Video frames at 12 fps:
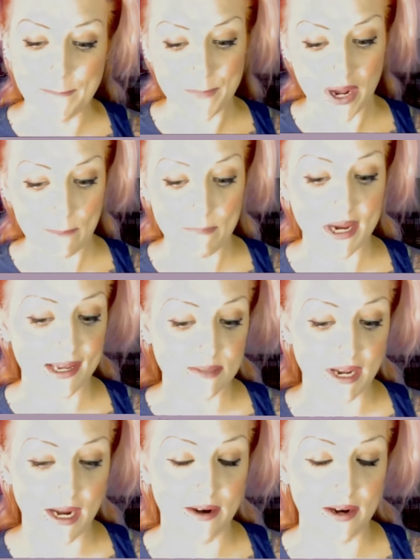But because
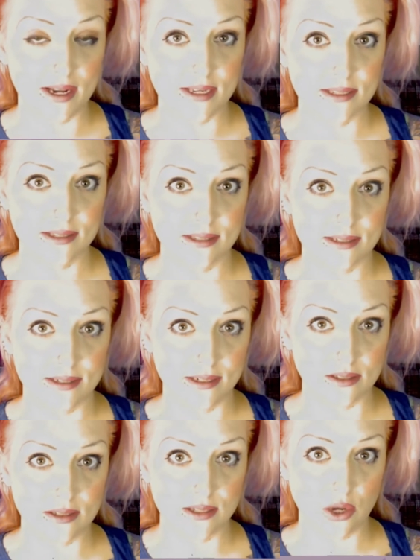my hair is
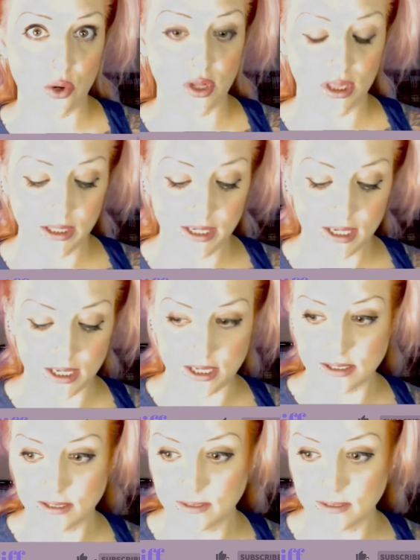still so clean,